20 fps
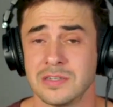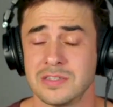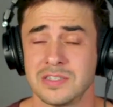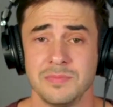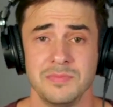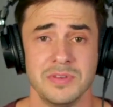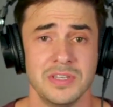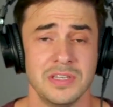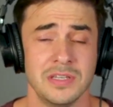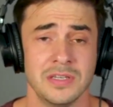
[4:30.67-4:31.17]
to
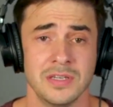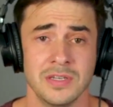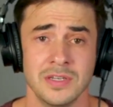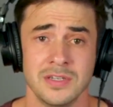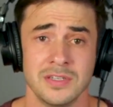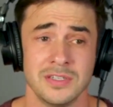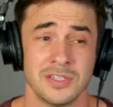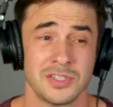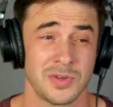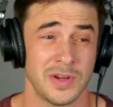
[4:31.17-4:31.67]
be
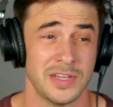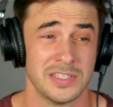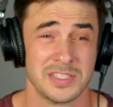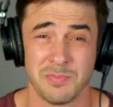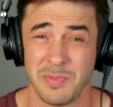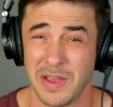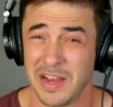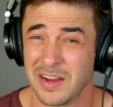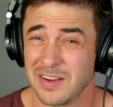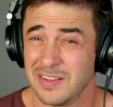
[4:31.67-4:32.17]

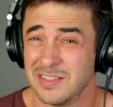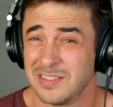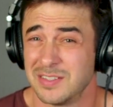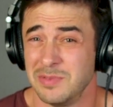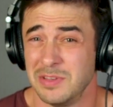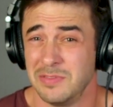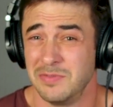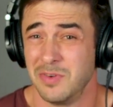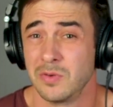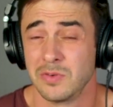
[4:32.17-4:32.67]
transparent, to be
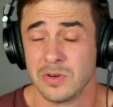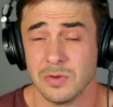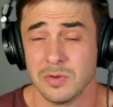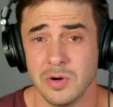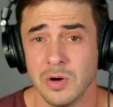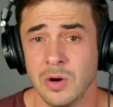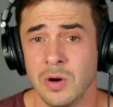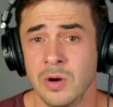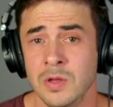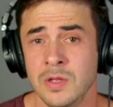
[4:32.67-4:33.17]

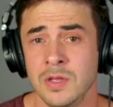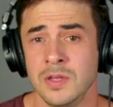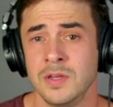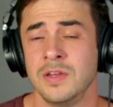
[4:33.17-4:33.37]
vulnerable.